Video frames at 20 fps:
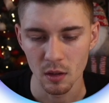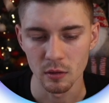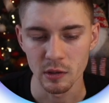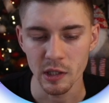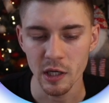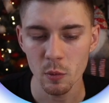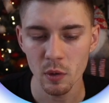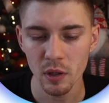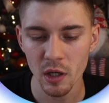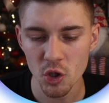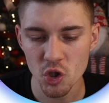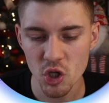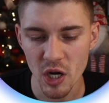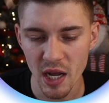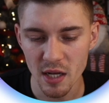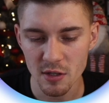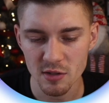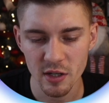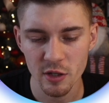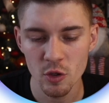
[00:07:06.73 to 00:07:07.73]
Now you want to
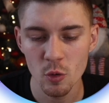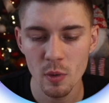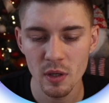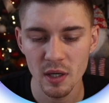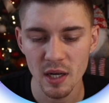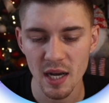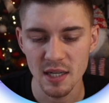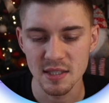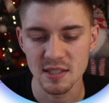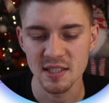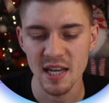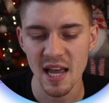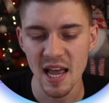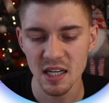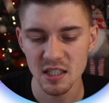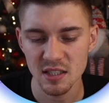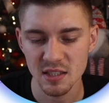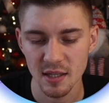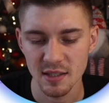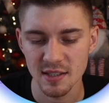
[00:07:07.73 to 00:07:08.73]
change the humanized
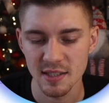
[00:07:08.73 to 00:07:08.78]
text